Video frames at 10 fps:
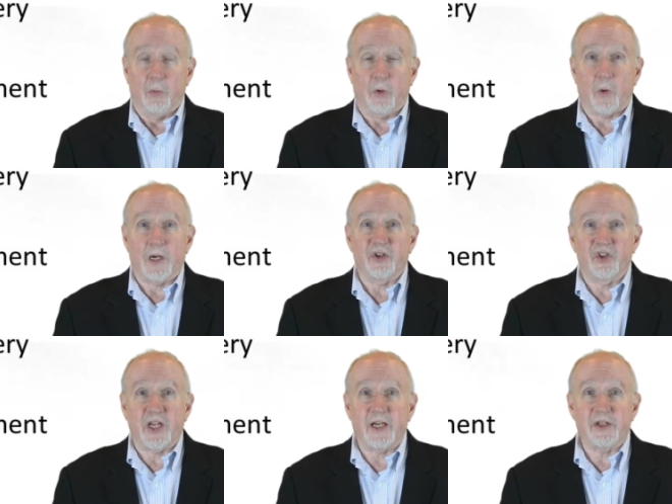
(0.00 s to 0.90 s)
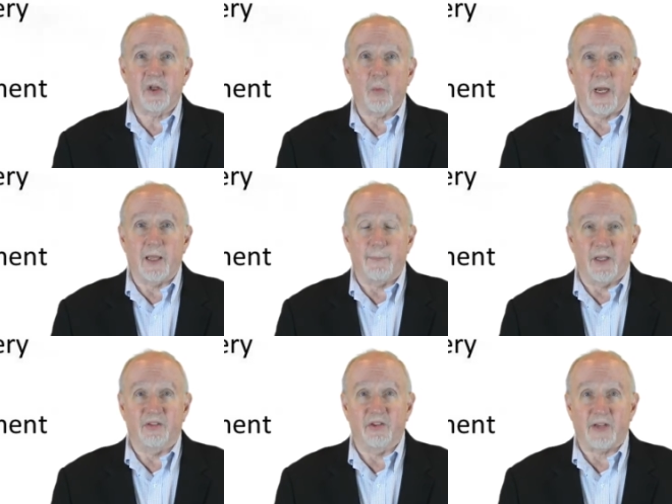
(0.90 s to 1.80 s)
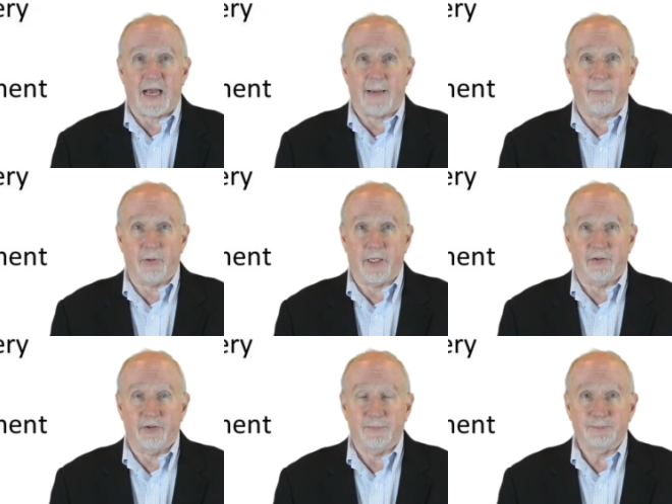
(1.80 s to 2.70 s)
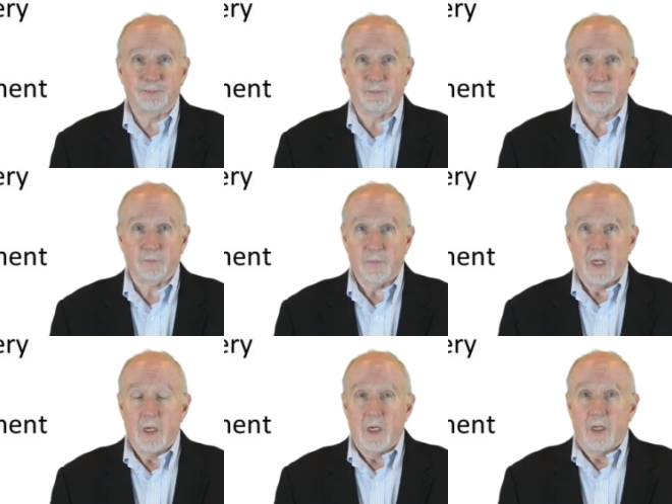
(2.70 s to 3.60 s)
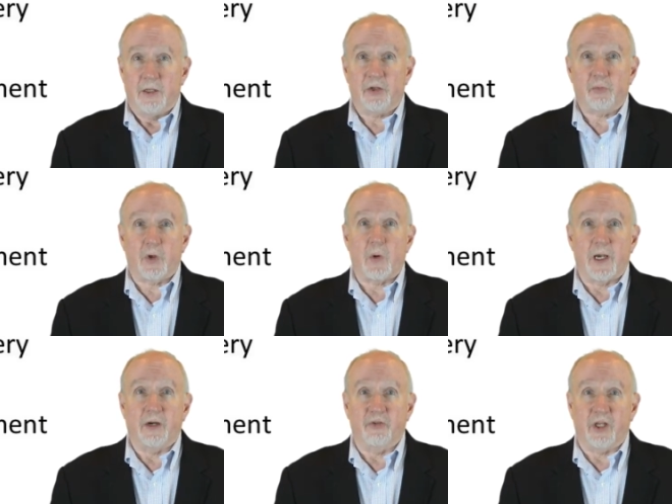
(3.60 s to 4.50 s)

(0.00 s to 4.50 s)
requires changing the way the business operates. This requires